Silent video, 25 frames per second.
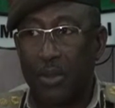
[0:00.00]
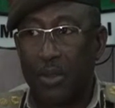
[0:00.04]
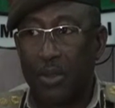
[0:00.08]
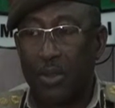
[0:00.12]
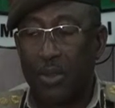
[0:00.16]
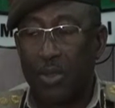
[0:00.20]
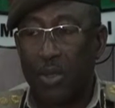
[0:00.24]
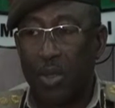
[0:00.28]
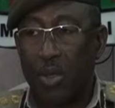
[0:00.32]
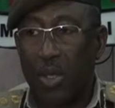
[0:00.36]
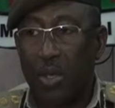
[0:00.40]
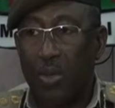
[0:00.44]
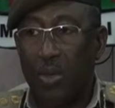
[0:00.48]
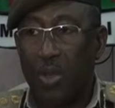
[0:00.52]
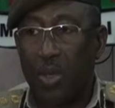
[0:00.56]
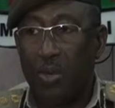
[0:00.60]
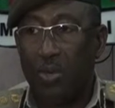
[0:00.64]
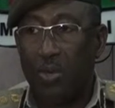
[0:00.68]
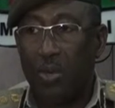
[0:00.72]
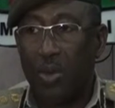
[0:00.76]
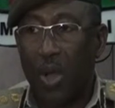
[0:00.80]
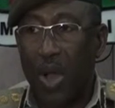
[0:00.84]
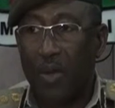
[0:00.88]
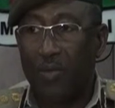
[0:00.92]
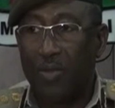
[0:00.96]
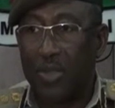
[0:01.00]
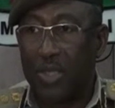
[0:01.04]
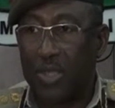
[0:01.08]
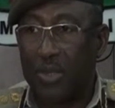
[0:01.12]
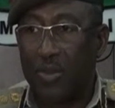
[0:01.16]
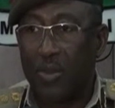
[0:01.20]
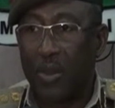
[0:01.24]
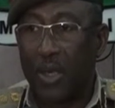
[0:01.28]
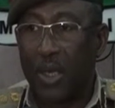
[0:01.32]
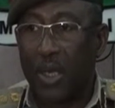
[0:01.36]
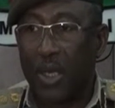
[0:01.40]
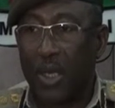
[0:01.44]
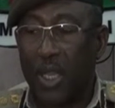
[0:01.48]
So if you have
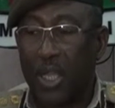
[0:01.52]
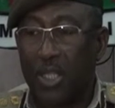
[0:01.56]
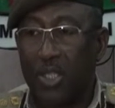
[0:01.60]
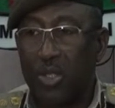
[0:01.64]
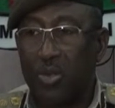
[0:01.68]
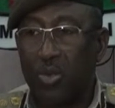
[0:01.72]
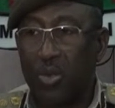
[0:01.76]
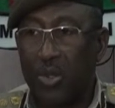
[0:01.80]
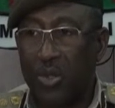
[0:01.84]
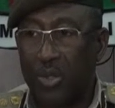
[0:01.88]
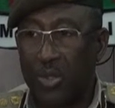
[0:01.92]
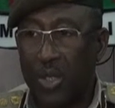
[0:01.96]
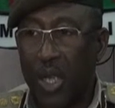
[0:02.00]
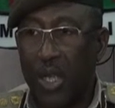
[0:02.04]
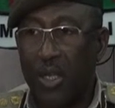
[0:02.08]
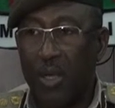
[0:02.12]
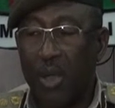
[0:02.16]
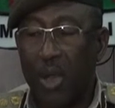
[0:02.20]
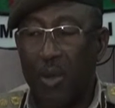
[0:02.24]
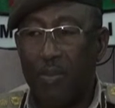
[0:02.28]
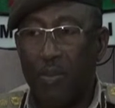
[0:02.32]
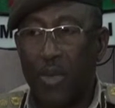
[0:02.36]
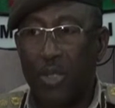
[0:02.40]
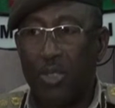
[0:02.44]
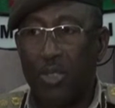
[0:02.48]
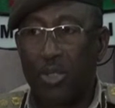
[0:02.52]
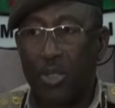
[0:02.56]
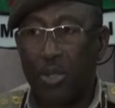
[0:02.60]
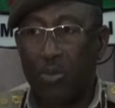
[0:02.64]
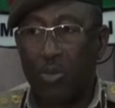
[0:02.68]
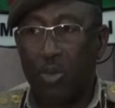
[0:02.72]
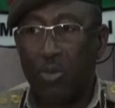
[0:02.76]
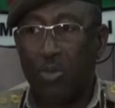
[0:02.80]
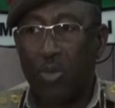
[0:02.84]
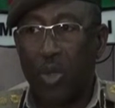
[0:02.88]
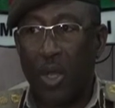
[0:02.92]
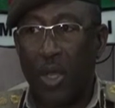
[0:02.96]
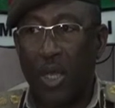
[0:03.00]
disciplinary cases, we tried our best to
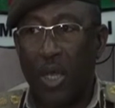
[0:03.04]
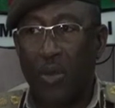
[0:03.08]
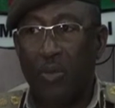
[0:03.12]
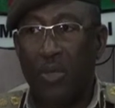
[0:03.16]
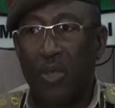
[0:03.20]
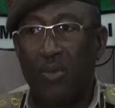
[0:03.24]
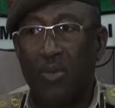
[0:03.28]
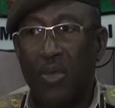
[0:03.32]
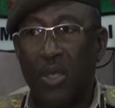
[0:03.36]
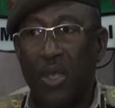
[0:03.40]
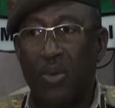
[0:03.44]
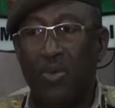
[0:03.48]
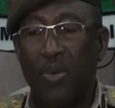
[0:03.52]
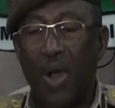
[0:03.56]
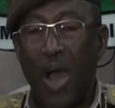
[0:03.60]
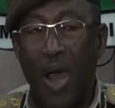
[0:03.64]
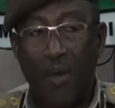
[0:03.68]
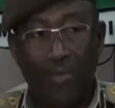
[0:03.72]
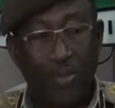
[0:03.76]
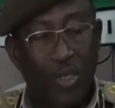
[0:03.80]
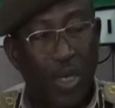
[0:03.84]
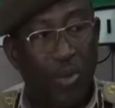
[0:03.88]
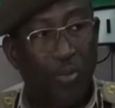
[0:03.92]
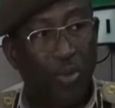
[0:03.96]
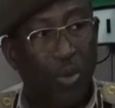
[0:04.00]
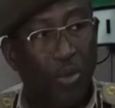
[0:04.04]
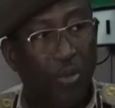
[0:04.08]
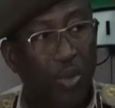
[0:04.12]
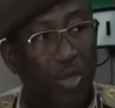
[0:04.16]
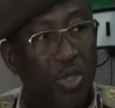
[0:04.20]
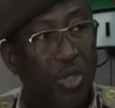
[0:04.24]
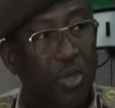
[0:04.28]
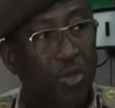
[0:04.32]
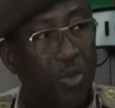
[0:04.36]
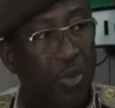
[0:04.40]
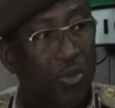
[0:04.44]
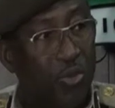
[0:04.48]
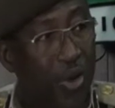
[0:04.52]
remove your name. Even if after promotion we